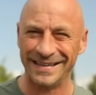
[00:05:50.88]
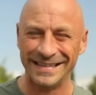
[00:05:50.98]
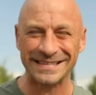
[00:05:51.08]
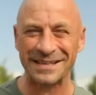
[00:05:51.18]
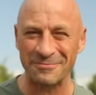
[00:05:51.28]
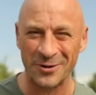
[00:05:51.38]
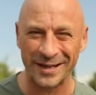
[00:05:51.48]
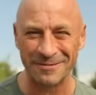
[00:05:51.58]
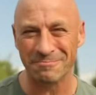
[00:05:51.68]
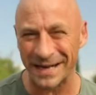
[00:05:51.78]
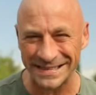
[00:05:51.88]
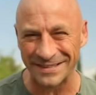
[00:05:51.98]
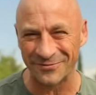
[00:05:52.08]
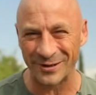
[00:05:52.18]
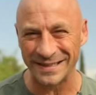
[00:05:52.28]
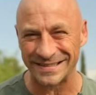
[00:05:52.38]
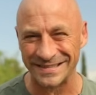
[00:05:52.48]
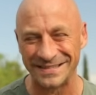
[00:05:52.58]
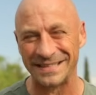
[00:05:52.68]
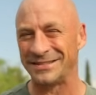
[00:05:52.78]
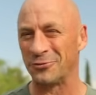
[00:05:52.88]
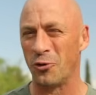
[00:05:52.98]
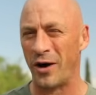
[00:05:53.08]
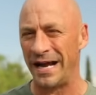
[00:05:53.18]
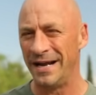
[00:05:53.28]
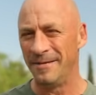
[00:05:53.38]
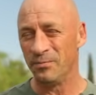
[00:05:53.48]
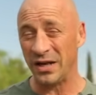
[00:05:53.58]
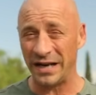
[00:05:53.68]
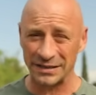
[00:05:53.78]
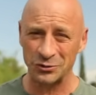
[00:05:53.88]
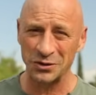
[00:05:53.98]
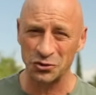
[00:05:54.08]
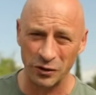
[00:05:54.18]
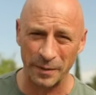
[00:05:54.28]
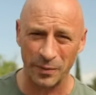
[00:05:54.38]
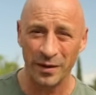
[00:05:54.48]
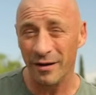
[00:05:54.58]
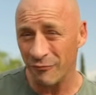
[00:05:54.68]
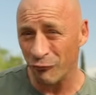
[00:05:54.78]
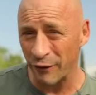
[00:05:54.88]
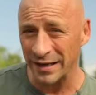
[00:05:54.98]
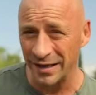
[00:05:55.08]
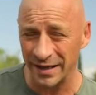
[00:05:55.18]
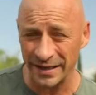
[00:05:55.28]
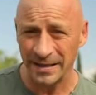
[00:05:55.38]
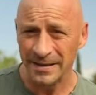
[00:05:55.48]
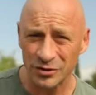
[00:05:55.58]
is one of the massive reasons as to why the electrics trip regularly.